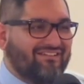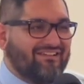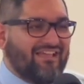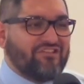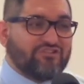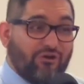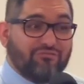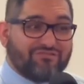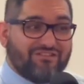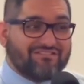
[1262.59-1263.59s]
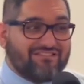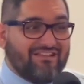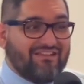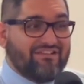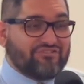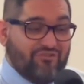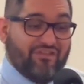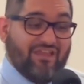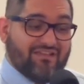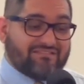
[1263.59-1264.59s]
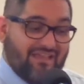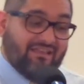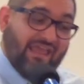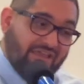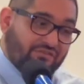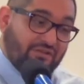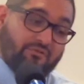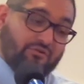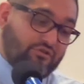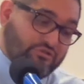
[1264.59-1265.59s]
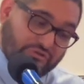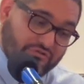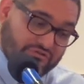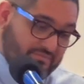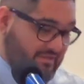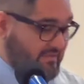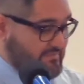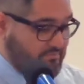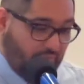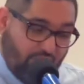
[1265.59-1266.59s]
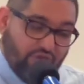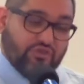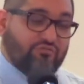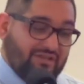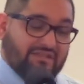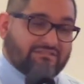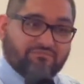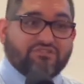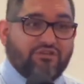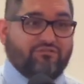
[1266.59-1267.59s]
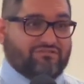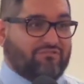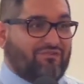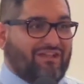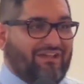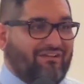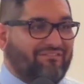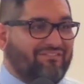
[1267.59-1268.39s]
He chose us so that He could say, "Nathan, to choose you because, boy, you need some choosing right now."